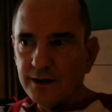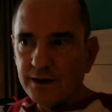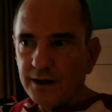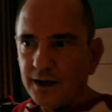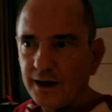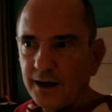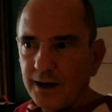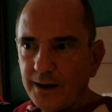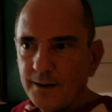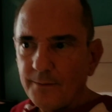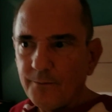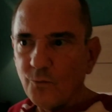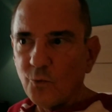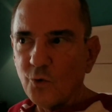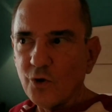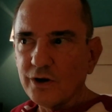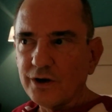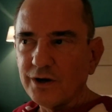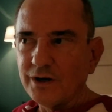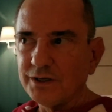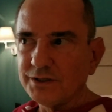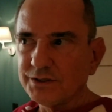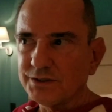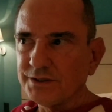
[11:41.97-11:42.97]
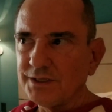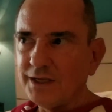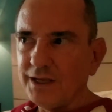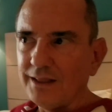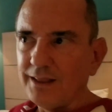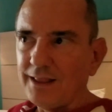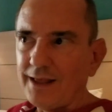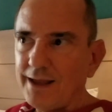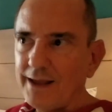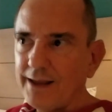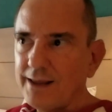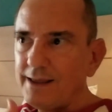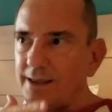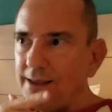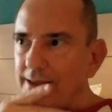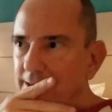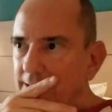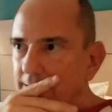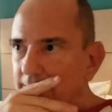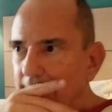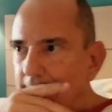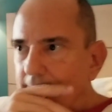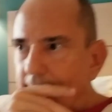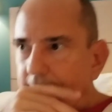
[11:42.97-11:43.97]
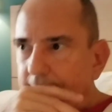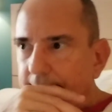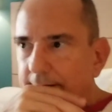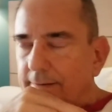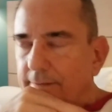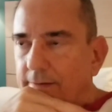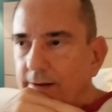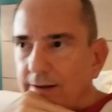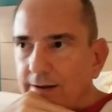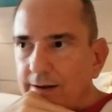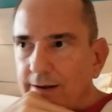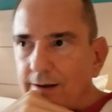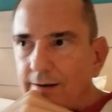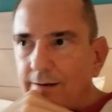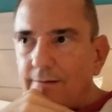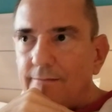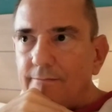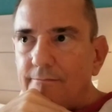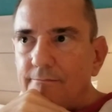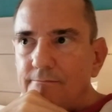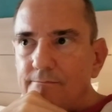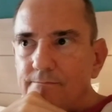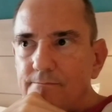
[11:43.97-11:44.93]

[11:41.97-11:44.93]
Um, we're going to see like um,